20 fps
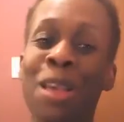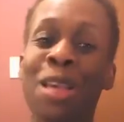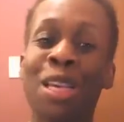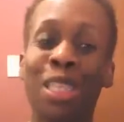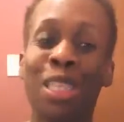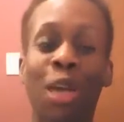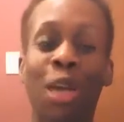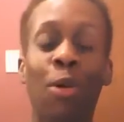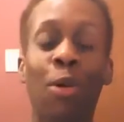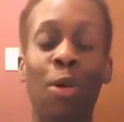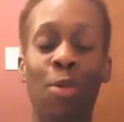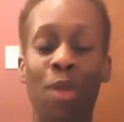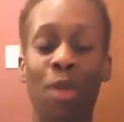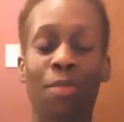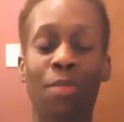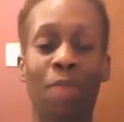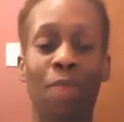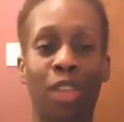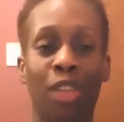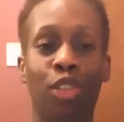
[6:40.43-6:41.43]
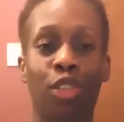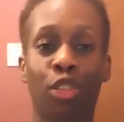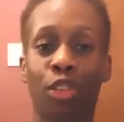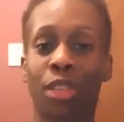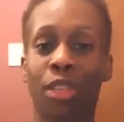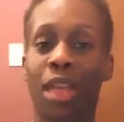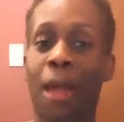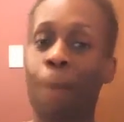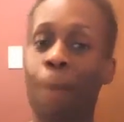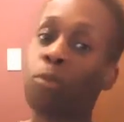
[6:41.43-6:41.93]
So we want to make sure
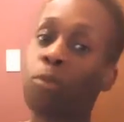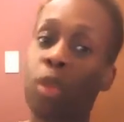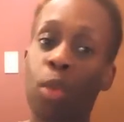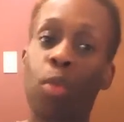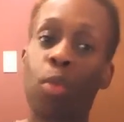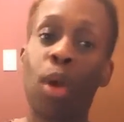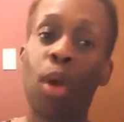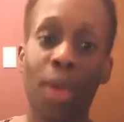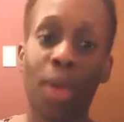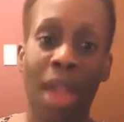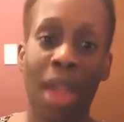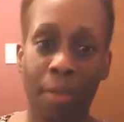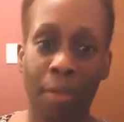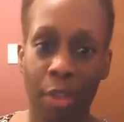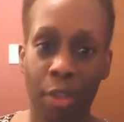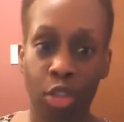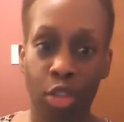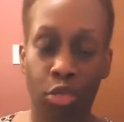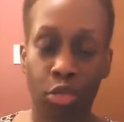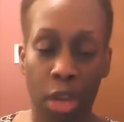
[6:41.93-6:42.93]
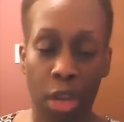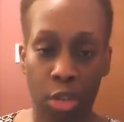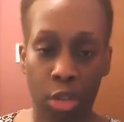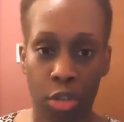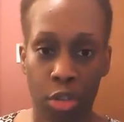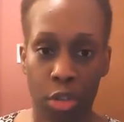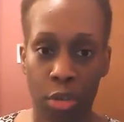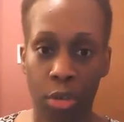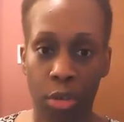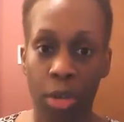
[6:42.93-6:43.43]
that, one, we have a
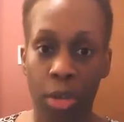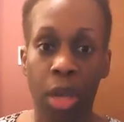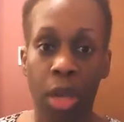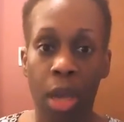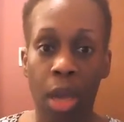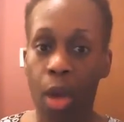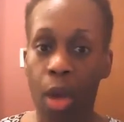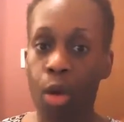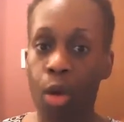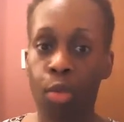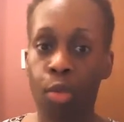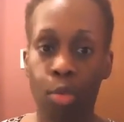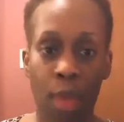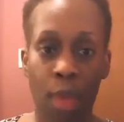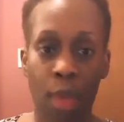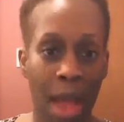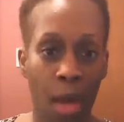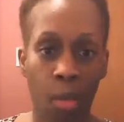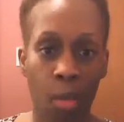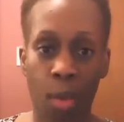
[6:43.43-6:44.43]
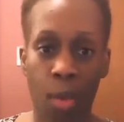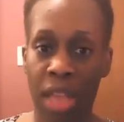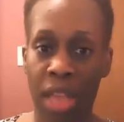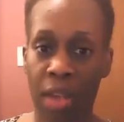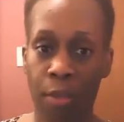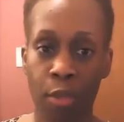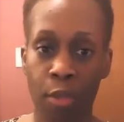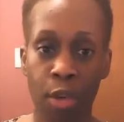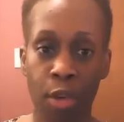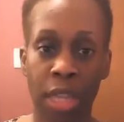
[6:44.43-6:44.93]
structure around
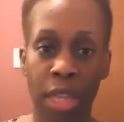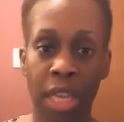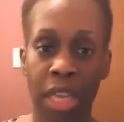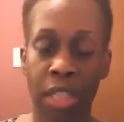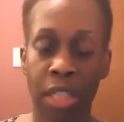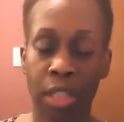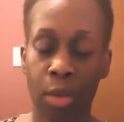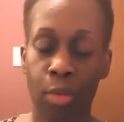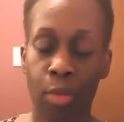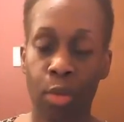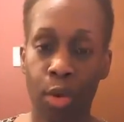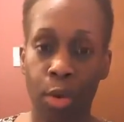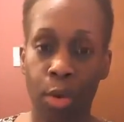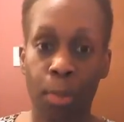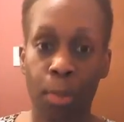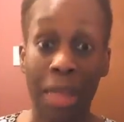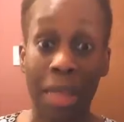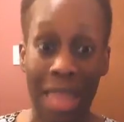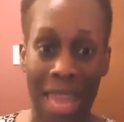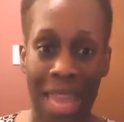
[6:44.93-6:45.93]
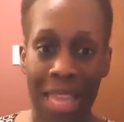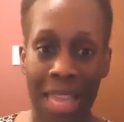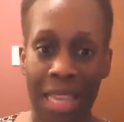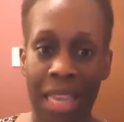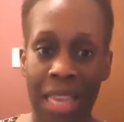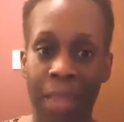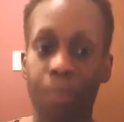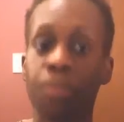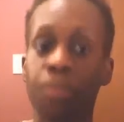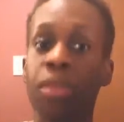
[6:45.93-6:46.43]
whatever it is that we're
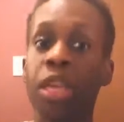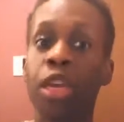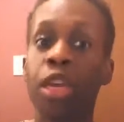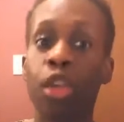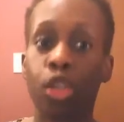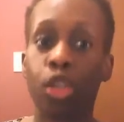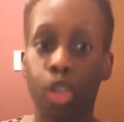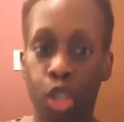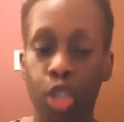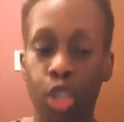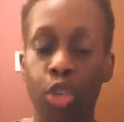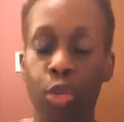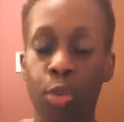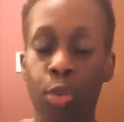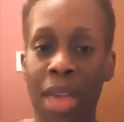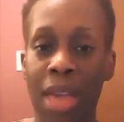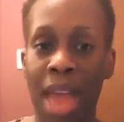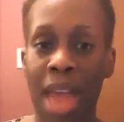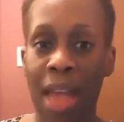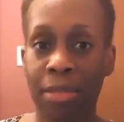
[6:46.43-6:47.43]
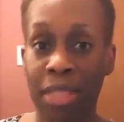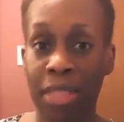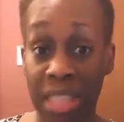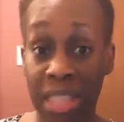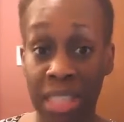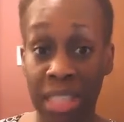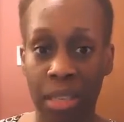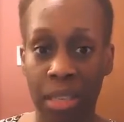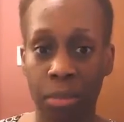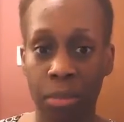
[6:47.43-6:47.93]
planning. Two, we have
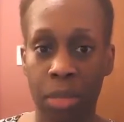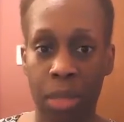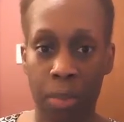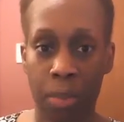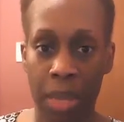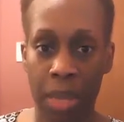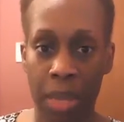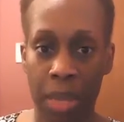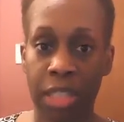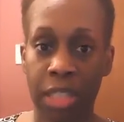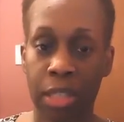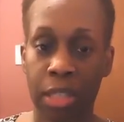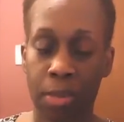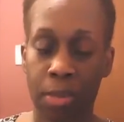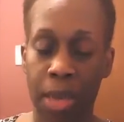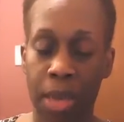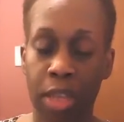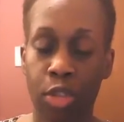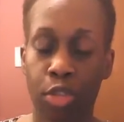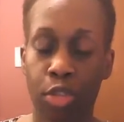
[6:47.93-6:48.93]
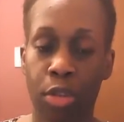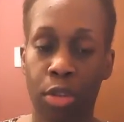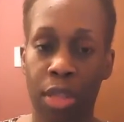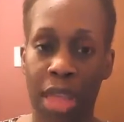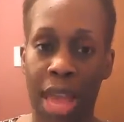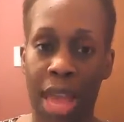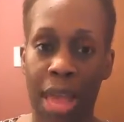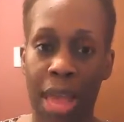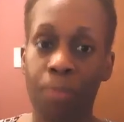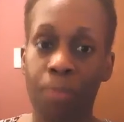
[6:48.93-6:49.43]
systems in place to make sure
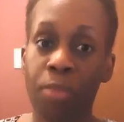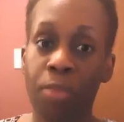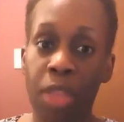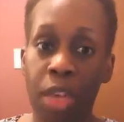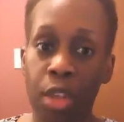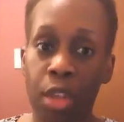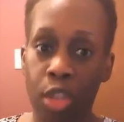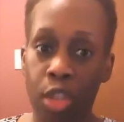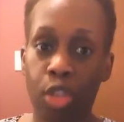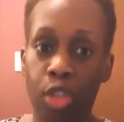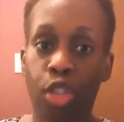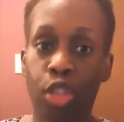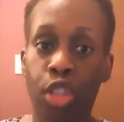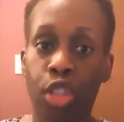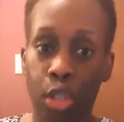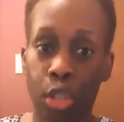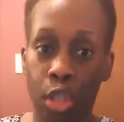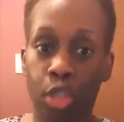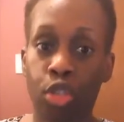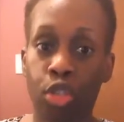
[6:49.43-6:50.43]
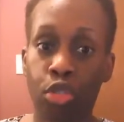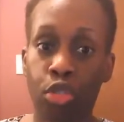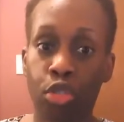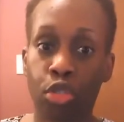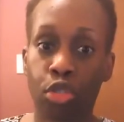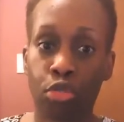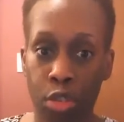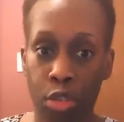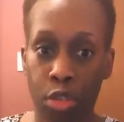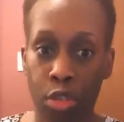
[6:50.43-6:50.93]
that the
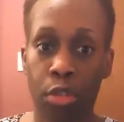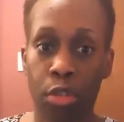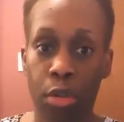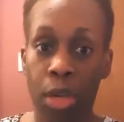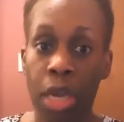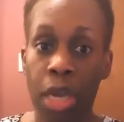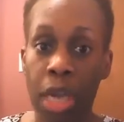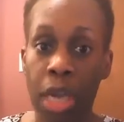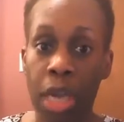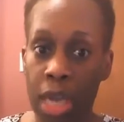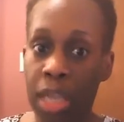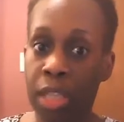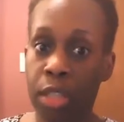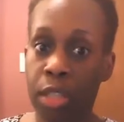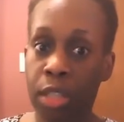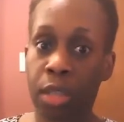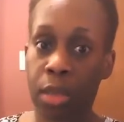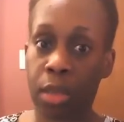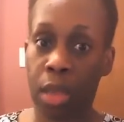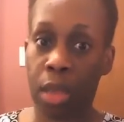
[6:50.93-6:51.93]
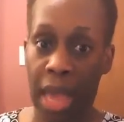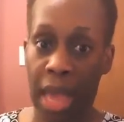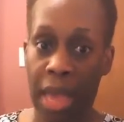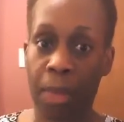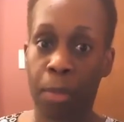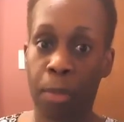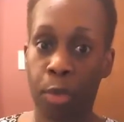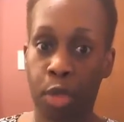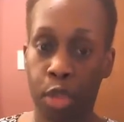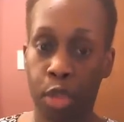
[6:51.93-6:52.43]
structure is
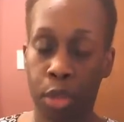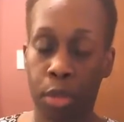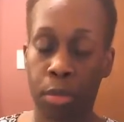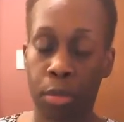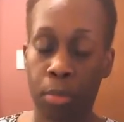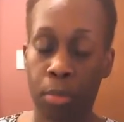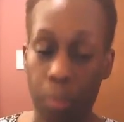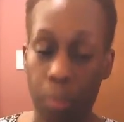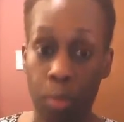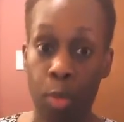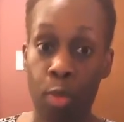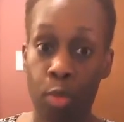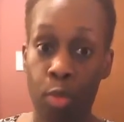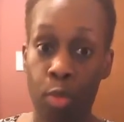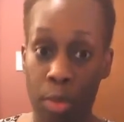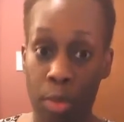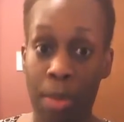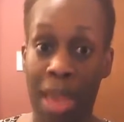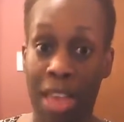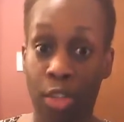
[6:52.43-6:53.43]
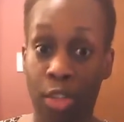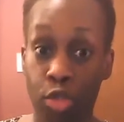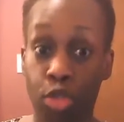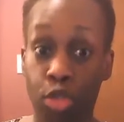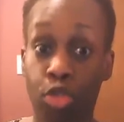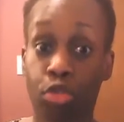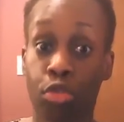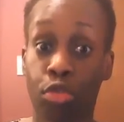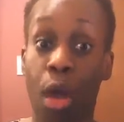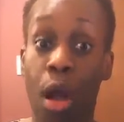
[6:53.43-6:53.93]
able to remain
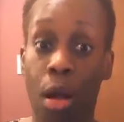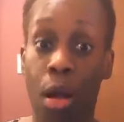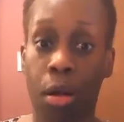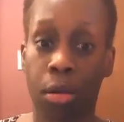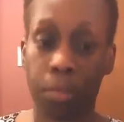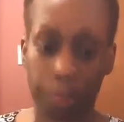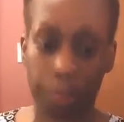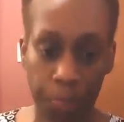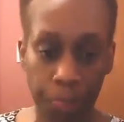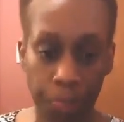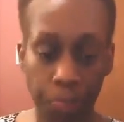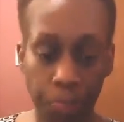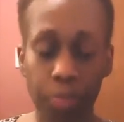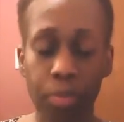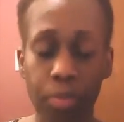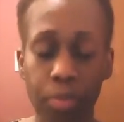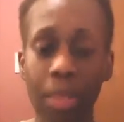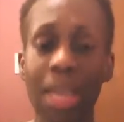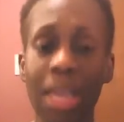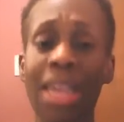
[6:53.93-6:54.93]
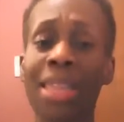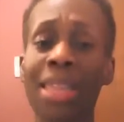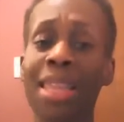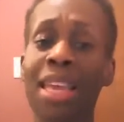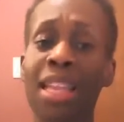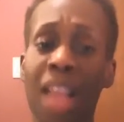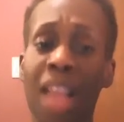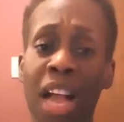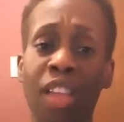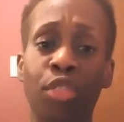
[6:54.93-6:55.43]
strong, and
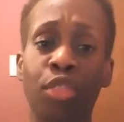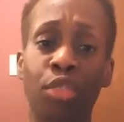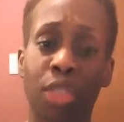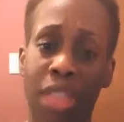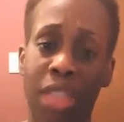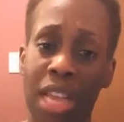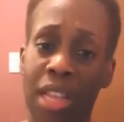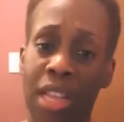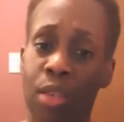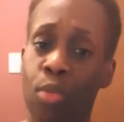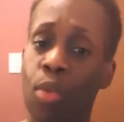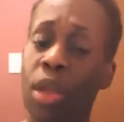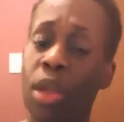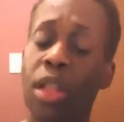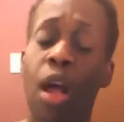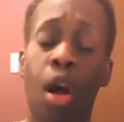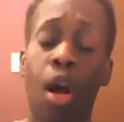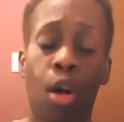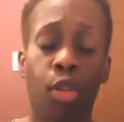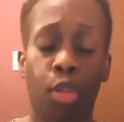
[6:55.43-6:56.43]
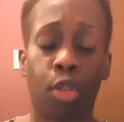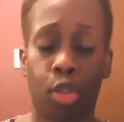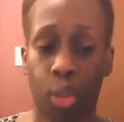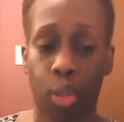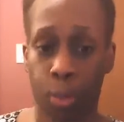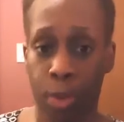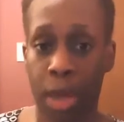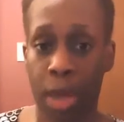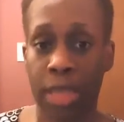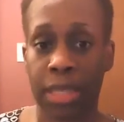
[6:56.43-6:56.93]
then understanding what all those
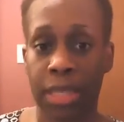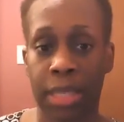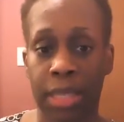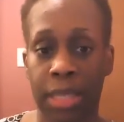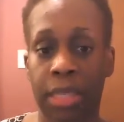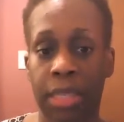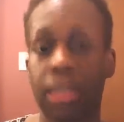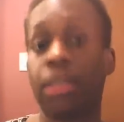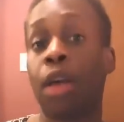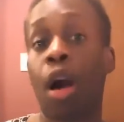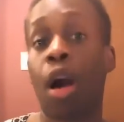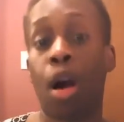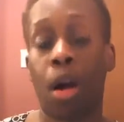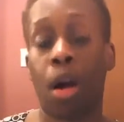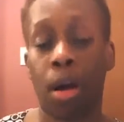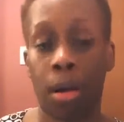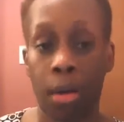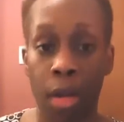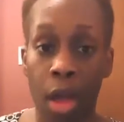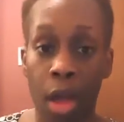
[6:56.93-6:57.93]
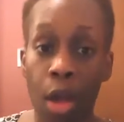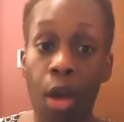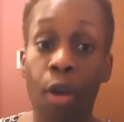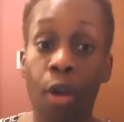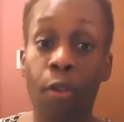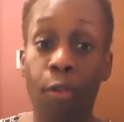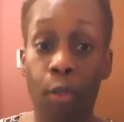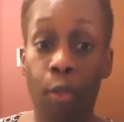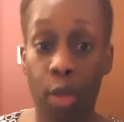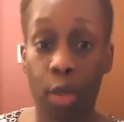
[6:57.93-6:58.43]
processes are
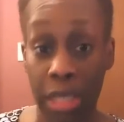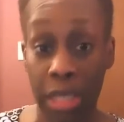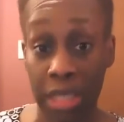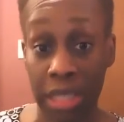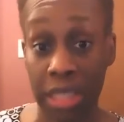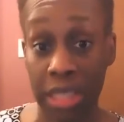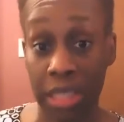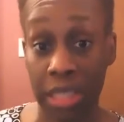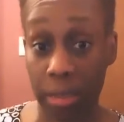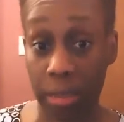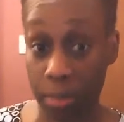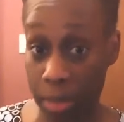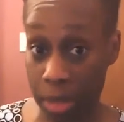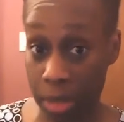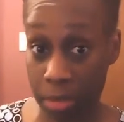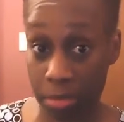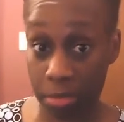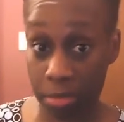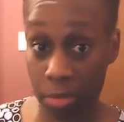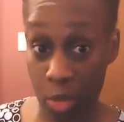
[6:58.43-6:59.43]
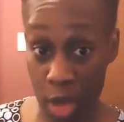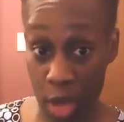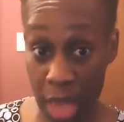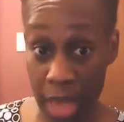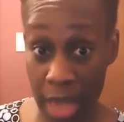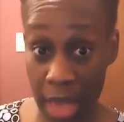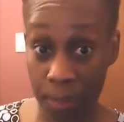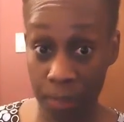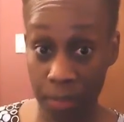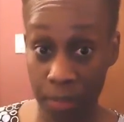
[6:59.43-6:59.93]
for the systems,
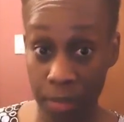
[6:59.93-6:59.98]
okay?